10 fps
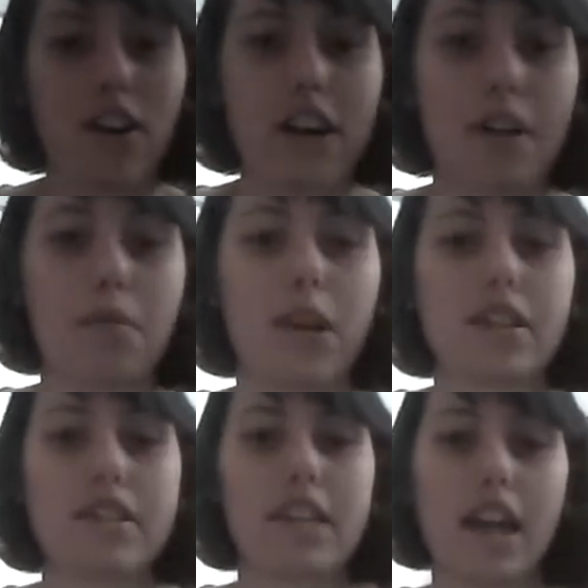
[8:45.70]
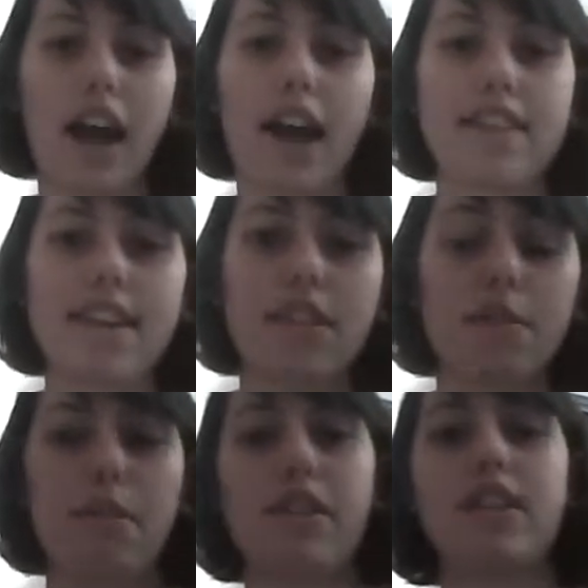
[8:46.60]
on at once. I think the
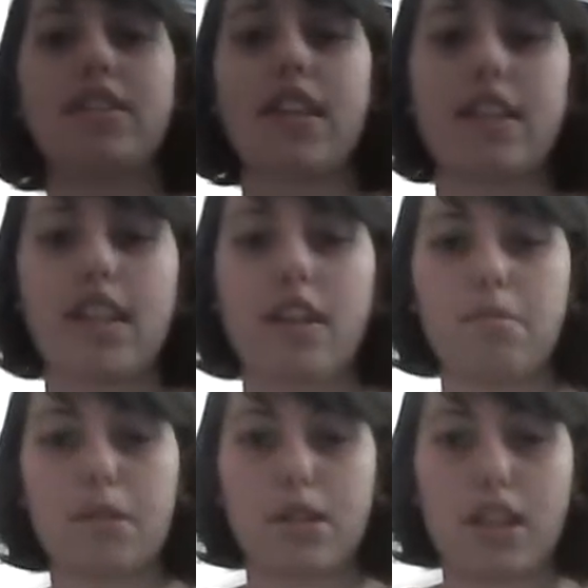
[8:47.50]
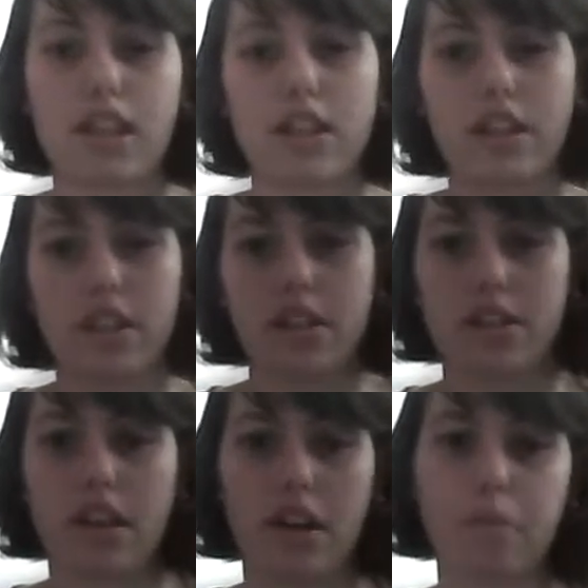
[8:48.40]
one that stands out in particular is
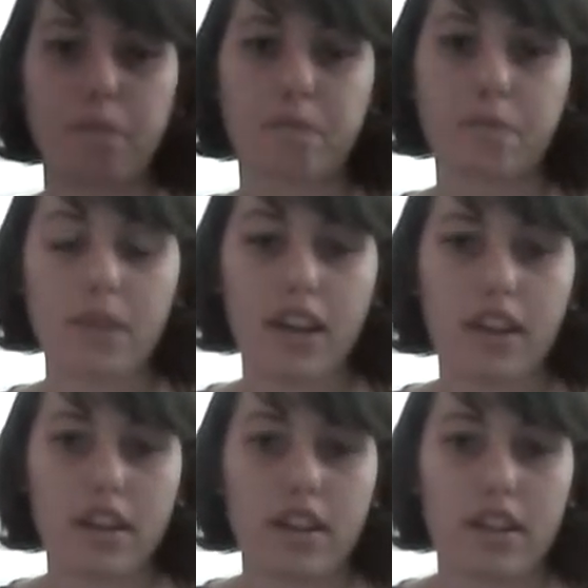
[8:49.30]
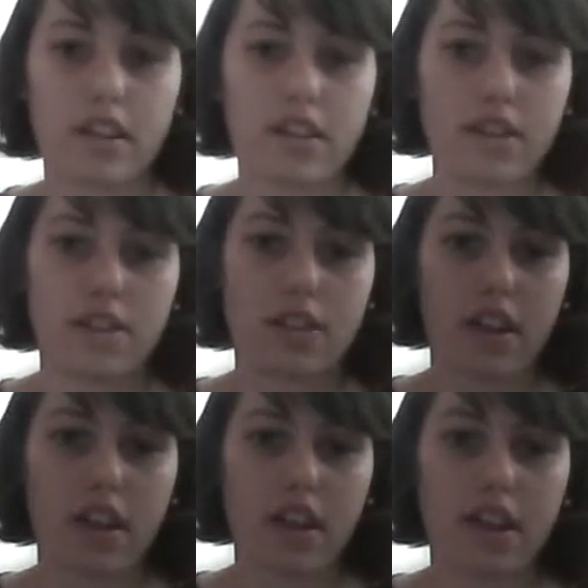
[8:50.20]

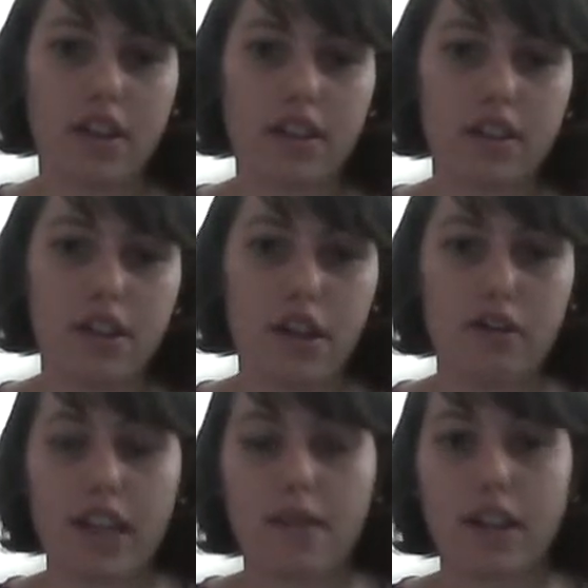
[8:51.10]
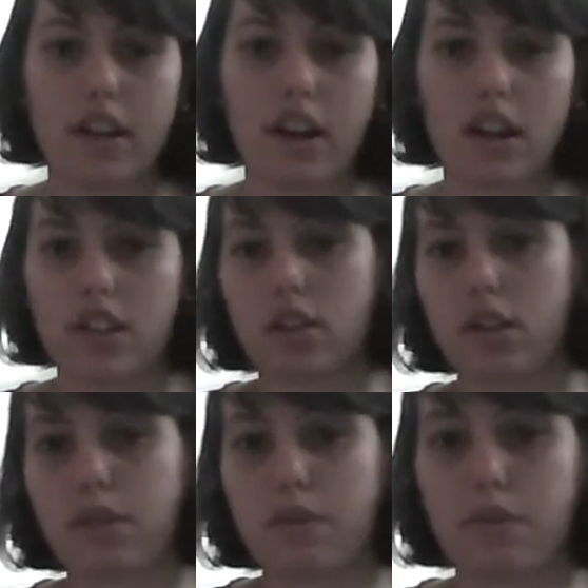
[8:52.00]
David and God sort
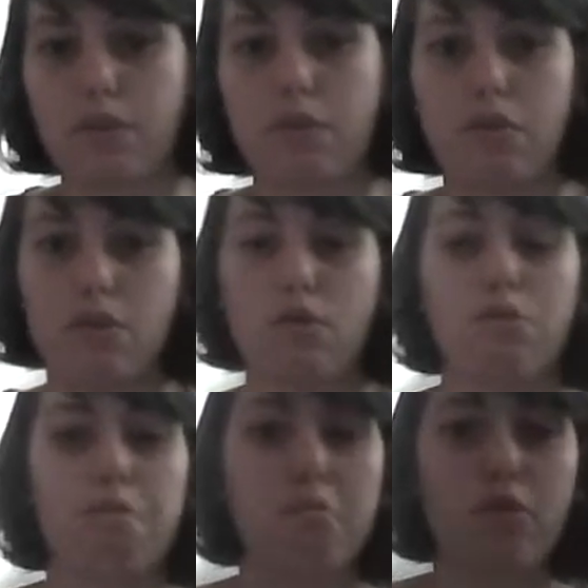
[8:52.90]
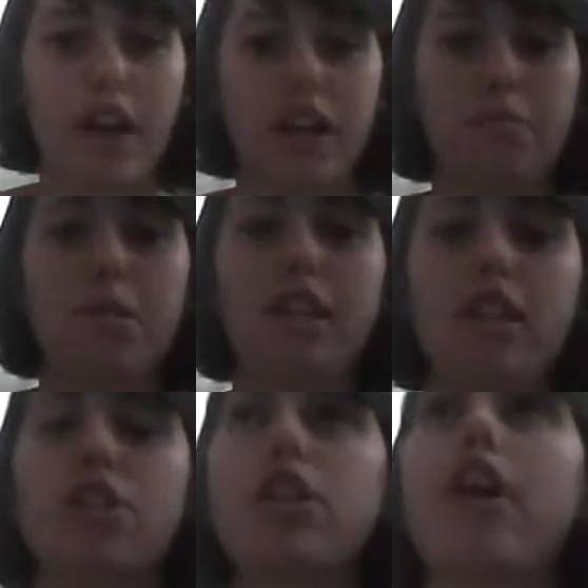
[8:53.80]
of trying to meet
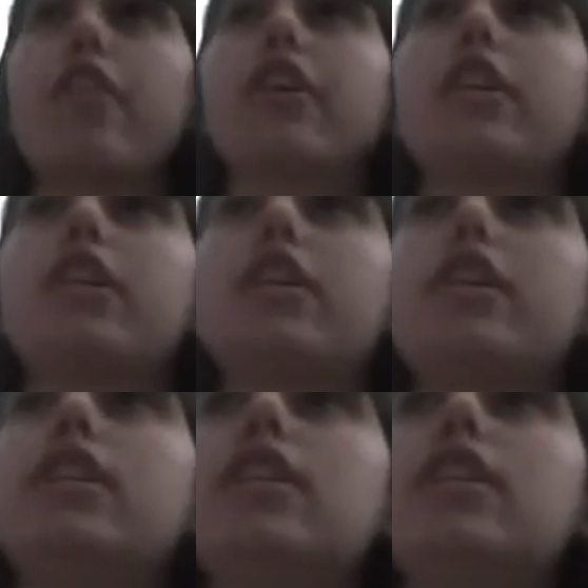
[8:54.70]
each other.